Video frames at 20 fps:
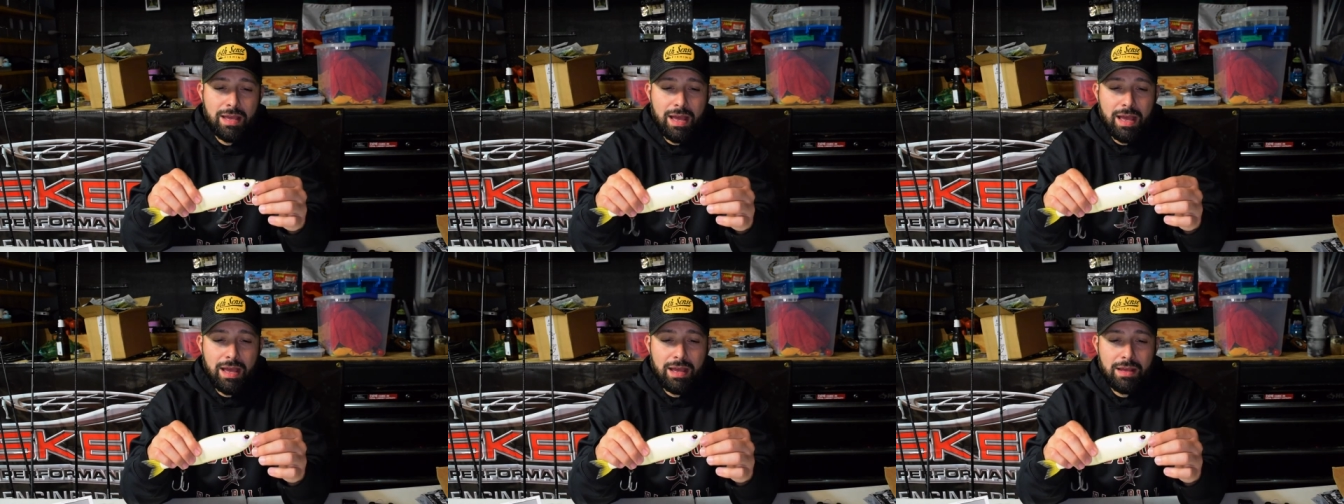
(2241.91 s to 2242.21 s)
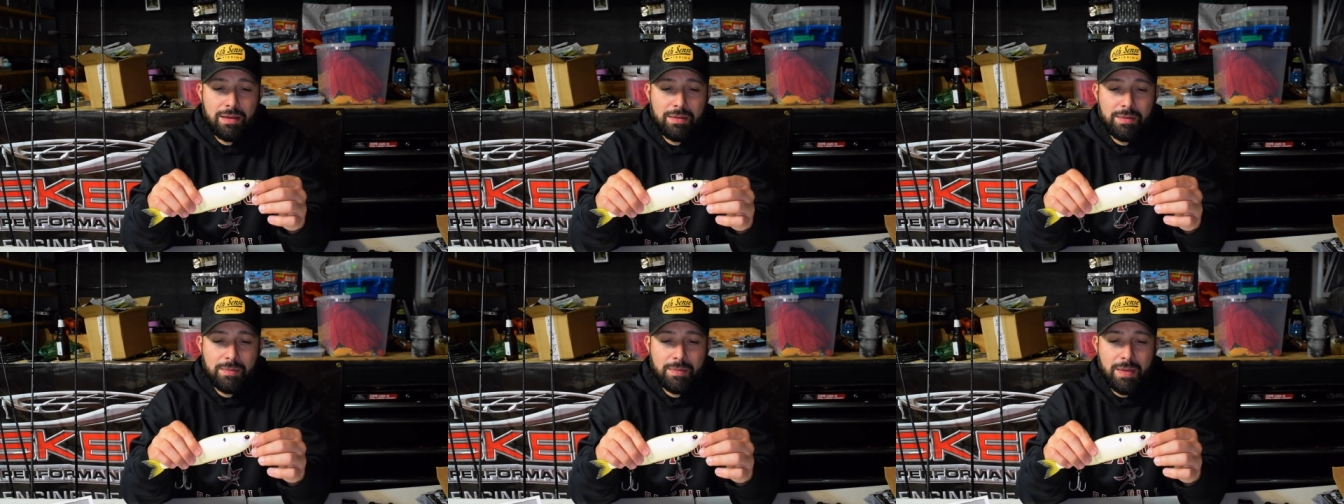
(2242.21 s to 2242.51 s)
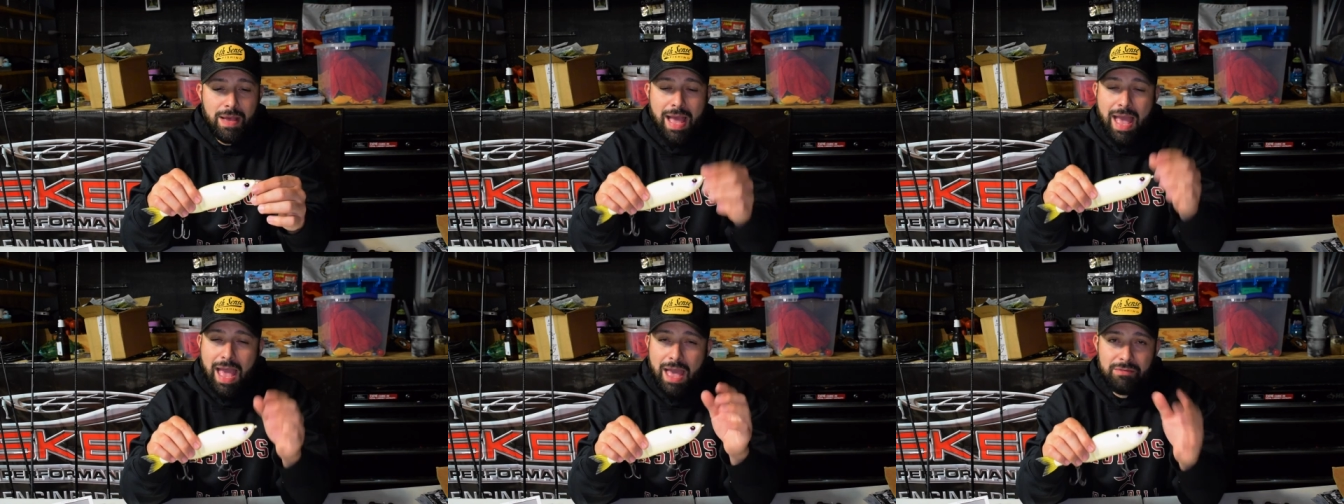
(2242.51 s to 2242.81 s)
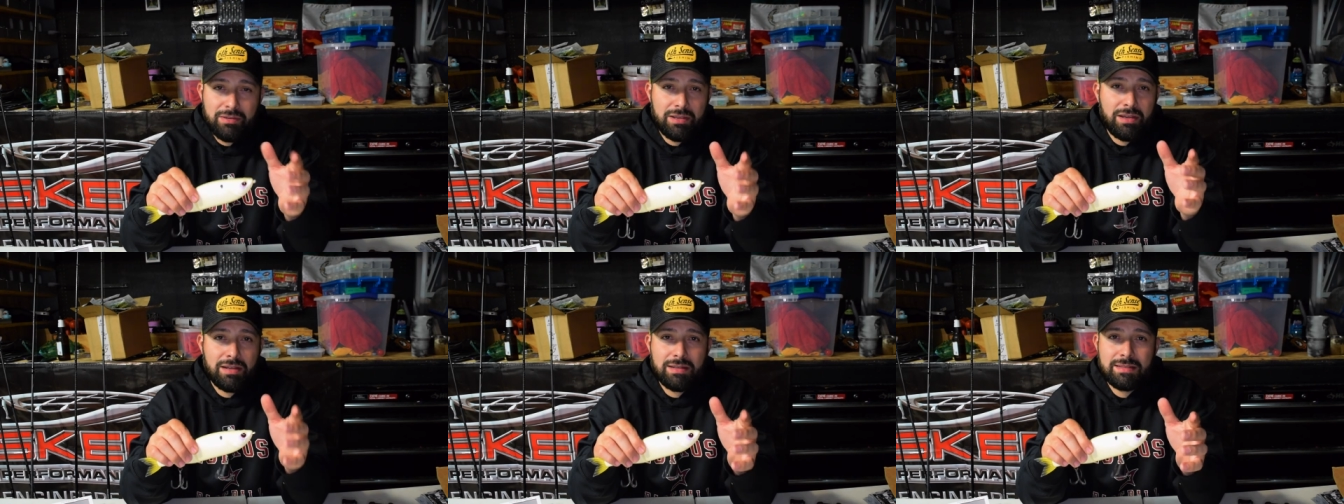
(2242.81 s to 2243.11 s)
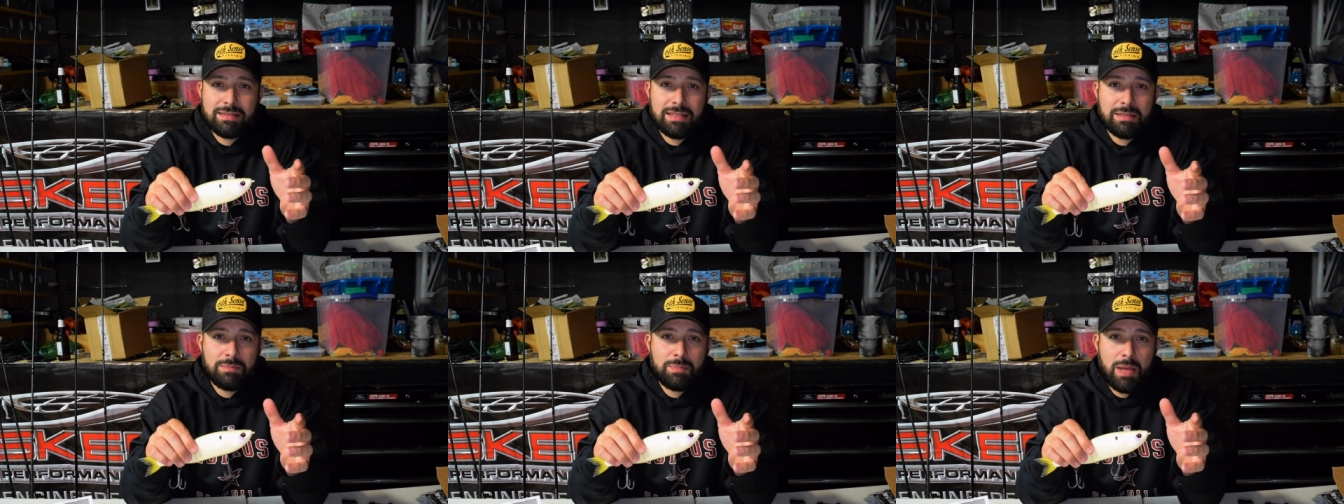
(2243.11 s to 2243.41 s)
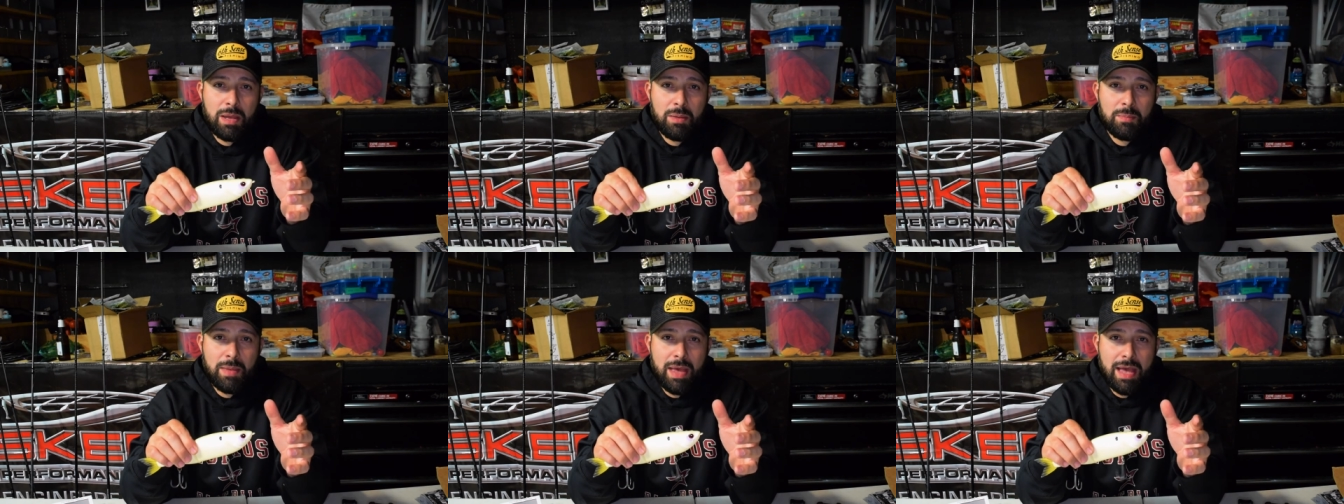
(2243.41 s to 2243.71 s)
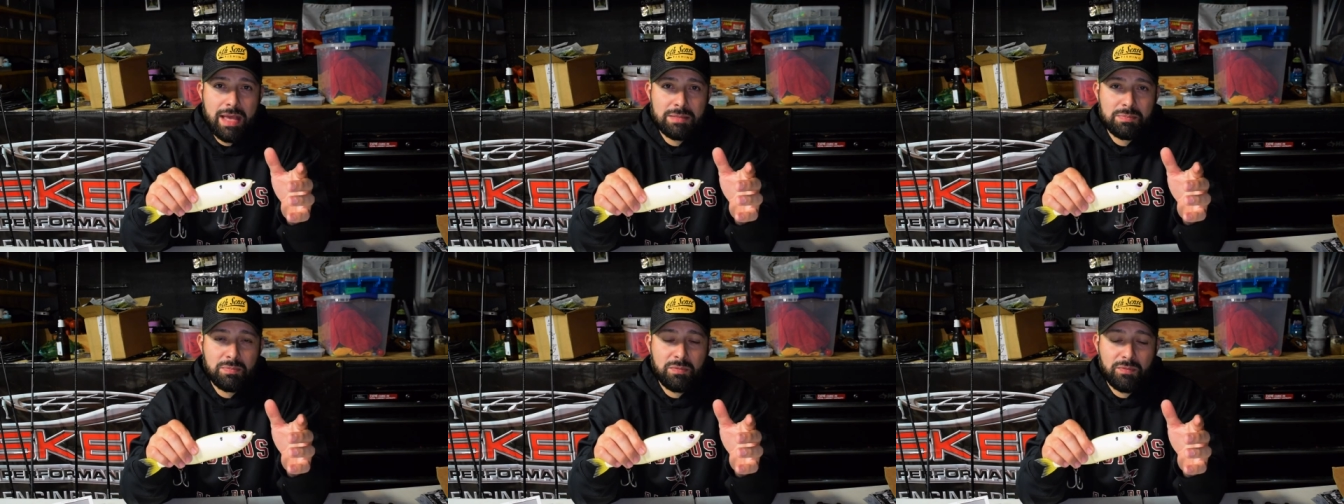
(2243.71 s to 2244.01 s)
Um, I haven't caught a 10 pound
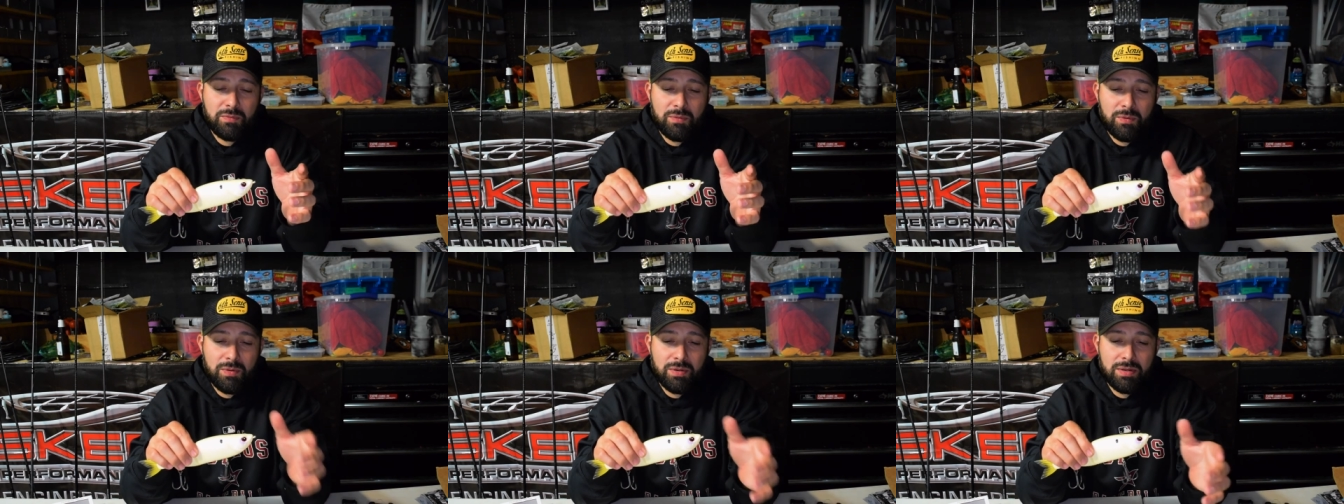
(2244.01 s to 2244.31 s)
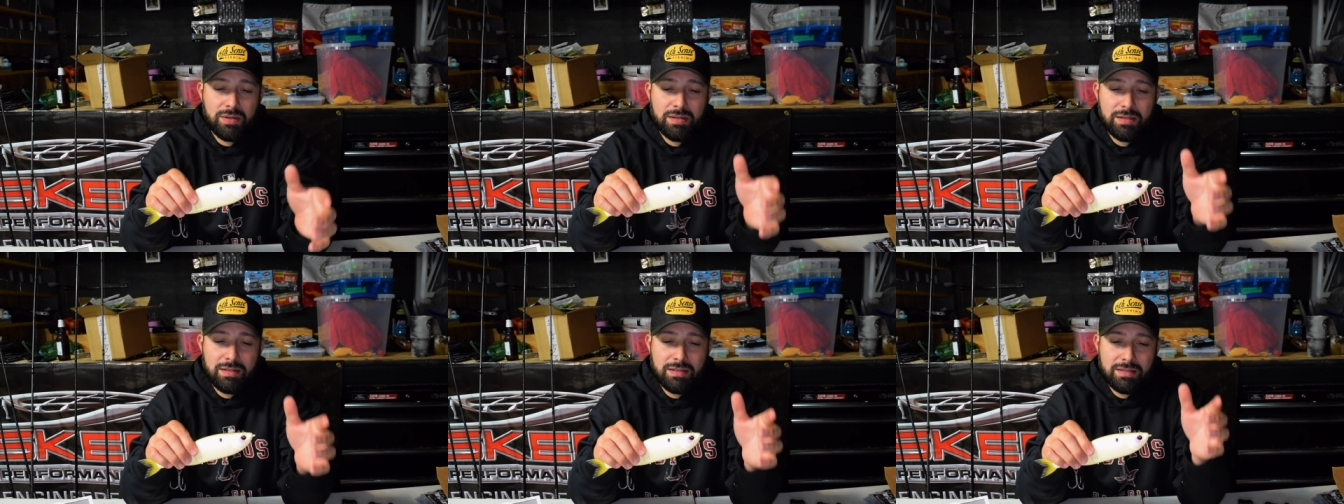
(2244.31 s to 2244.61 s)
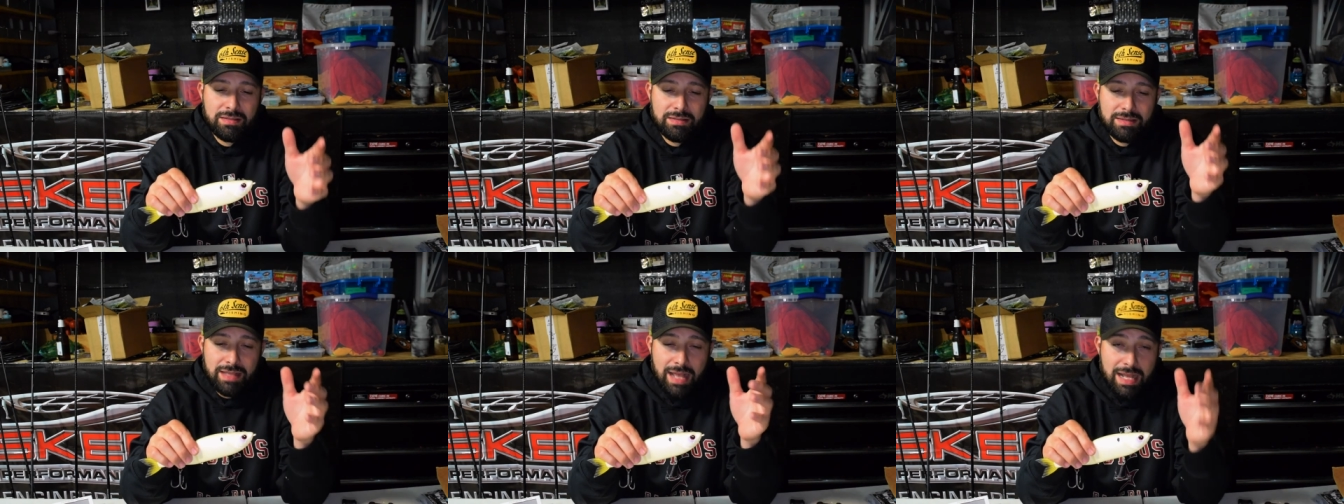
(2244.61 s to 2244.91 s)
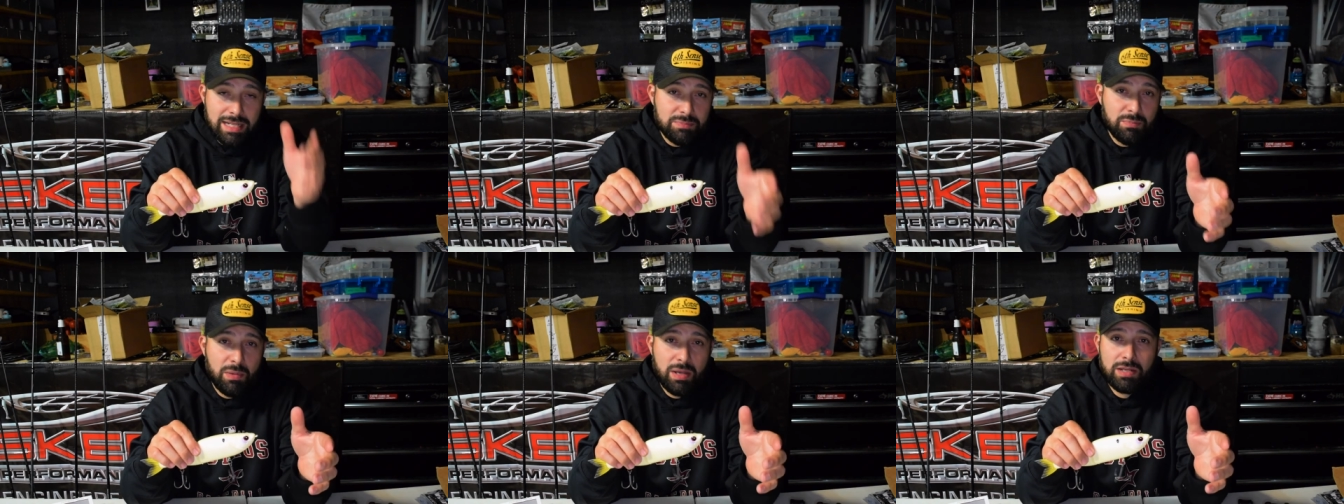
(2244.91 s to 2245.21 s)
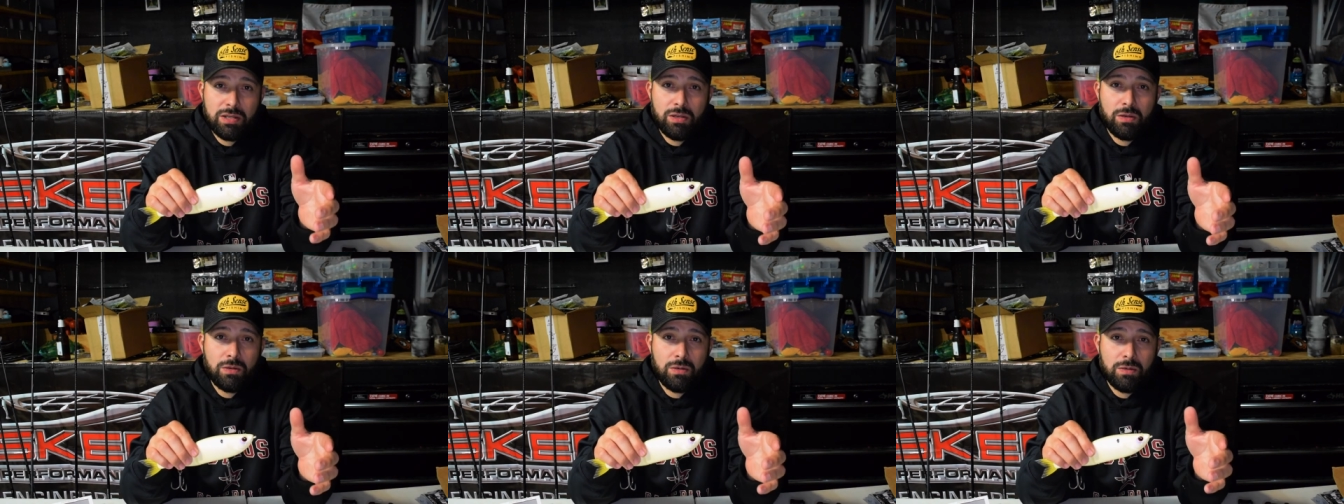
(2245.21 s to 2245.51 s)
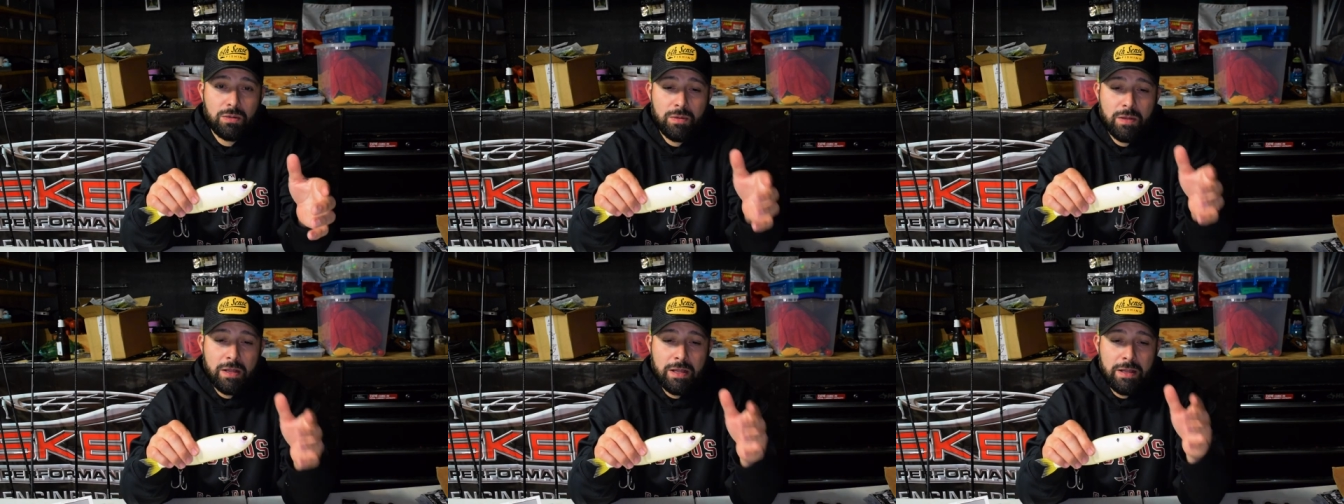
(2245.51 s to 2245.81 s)
bass before. That's my goal.